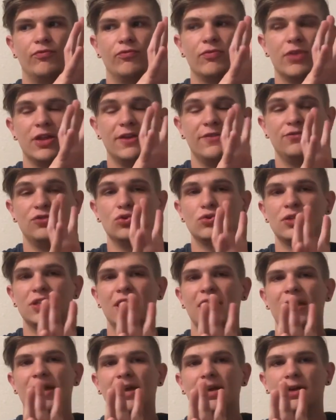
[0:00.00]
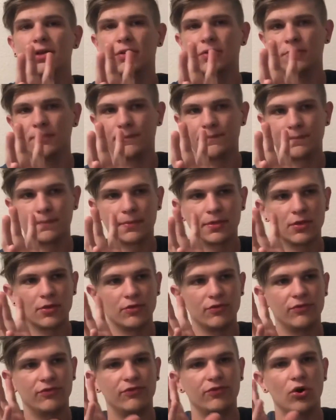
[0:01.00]
if you can,
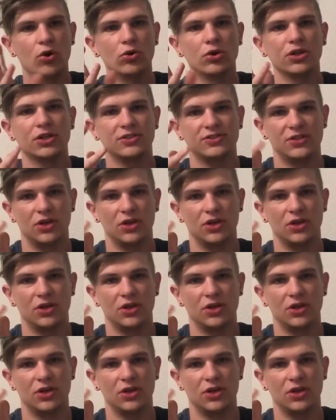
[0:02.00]
focus